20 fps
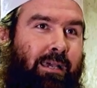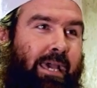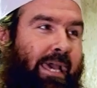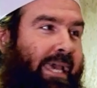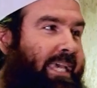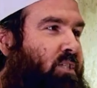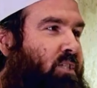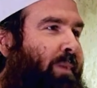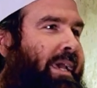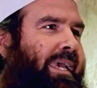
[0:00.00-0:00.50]

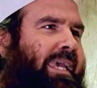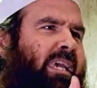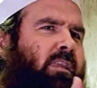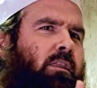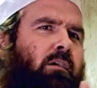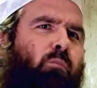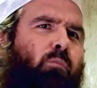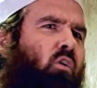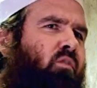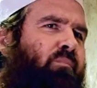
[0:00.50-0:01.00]
He's making
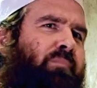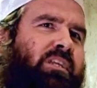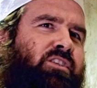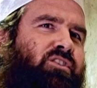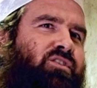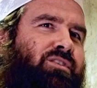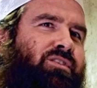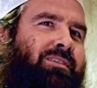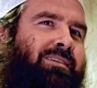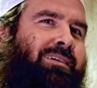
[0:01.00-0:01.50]
the
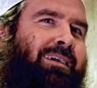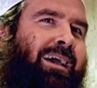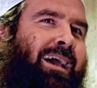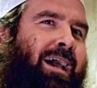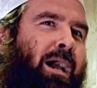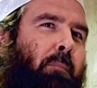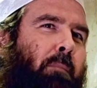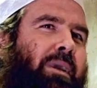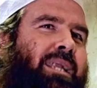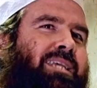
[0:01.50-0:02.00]
movements
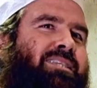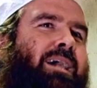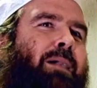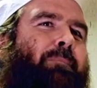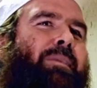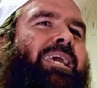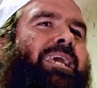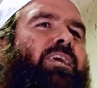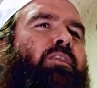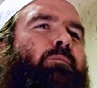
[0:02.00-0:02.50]
but he's not
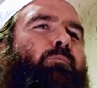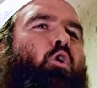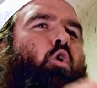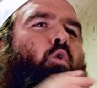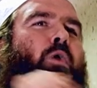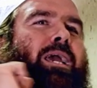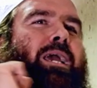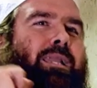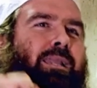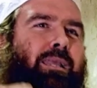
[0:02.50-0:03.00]
making them
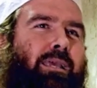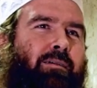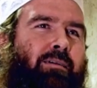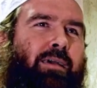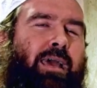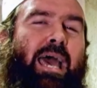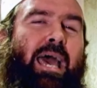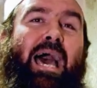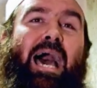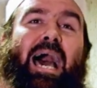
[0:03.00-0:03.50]
correctly.
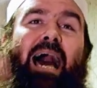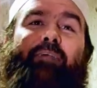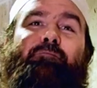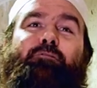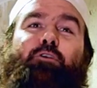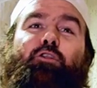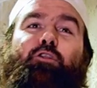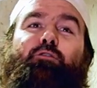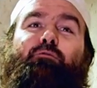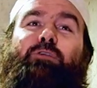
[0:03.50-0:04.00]

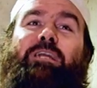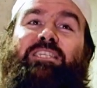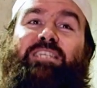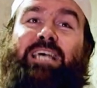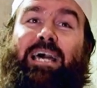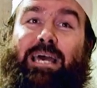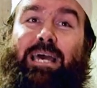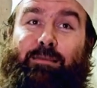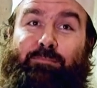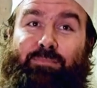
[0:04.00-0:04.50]
After three
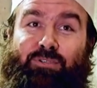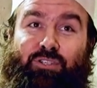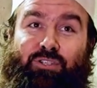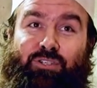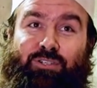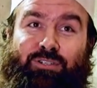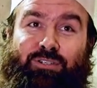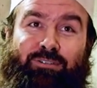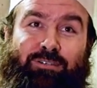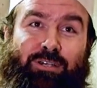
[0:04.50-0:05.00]

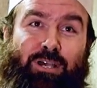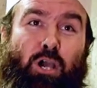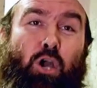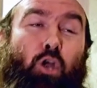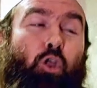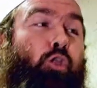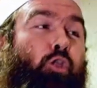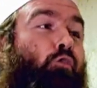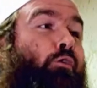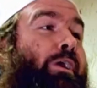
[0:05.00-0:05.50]
times,
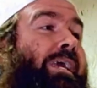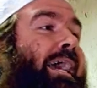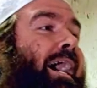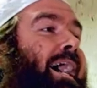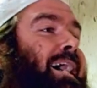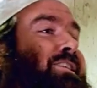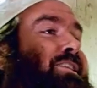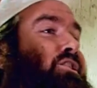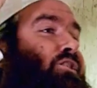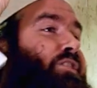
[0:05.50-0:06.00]
three
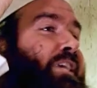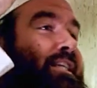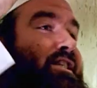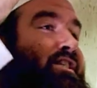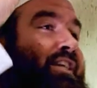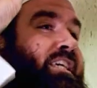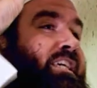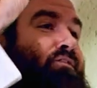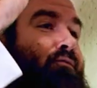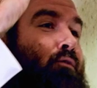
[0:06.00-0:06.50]

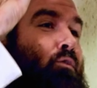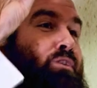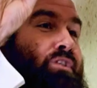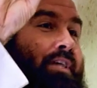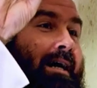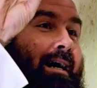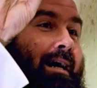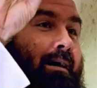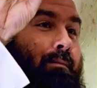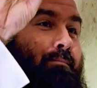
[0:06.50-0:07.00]
unsuccessful
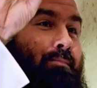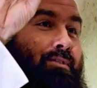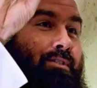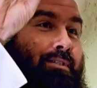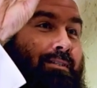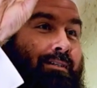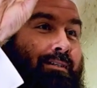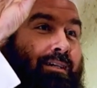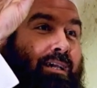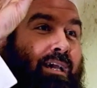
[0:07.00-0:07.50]
times
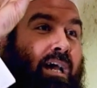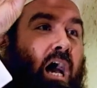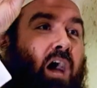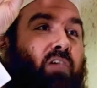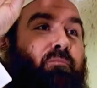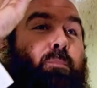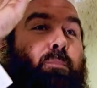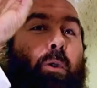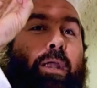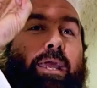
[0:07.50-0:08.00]

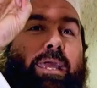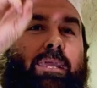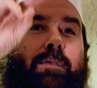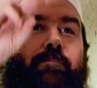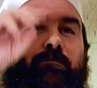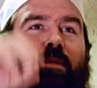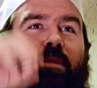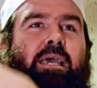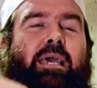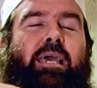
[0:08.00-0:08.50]
of praying,
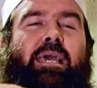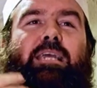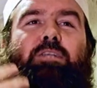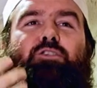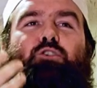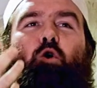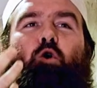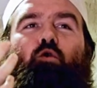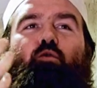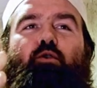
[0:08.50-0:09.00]
he
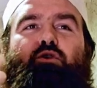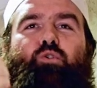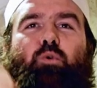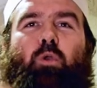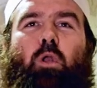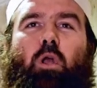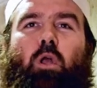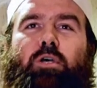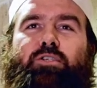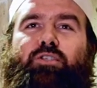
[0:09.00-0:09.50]
told
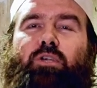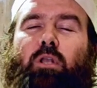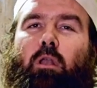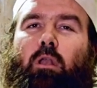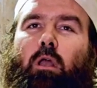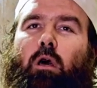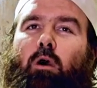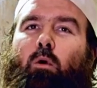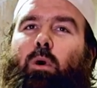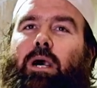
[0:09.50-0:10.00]
Rasulullah
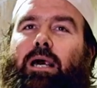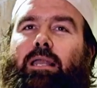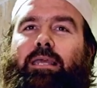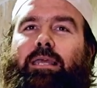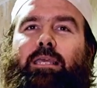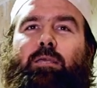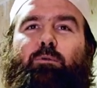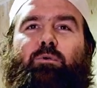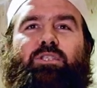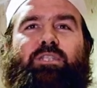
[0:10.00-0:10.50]
sallallahu alaihi
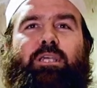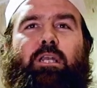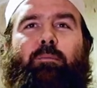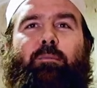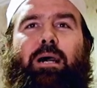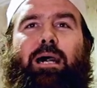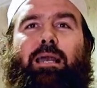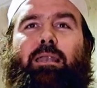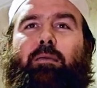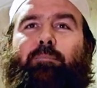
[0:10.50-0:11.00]
wasallam,
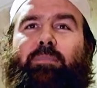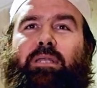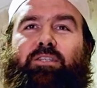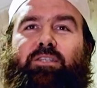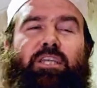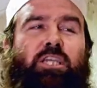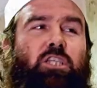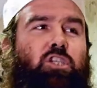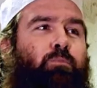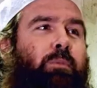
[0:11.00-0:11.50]
"Alimni,
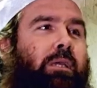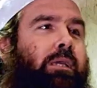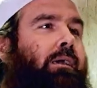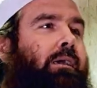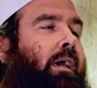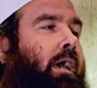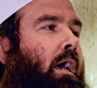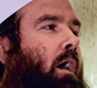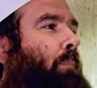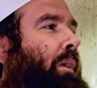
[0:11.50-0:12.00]
teach me,
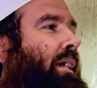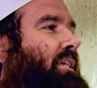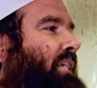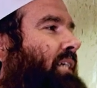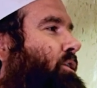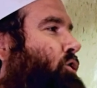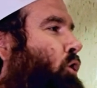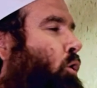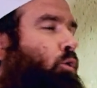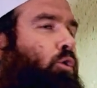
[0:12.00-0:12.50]
because I
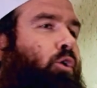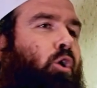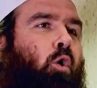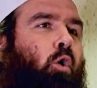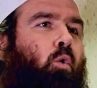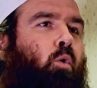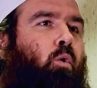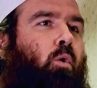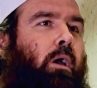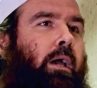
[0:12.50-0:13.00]
don't
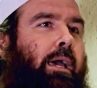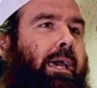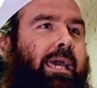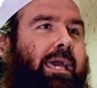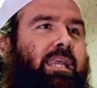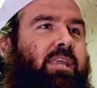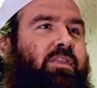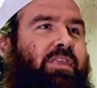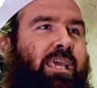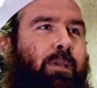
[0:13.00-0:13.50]
know
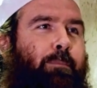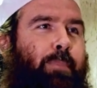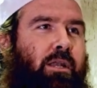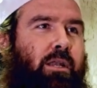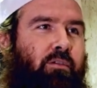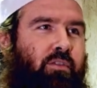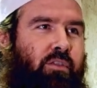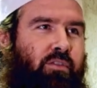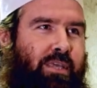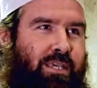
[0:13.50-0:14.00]
anything better
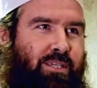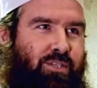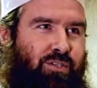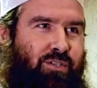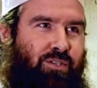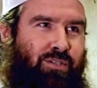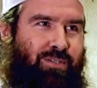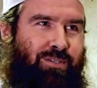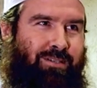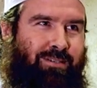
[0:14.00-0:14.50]
than
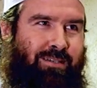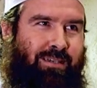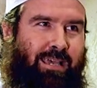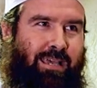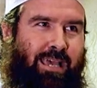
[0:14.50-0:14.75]
this."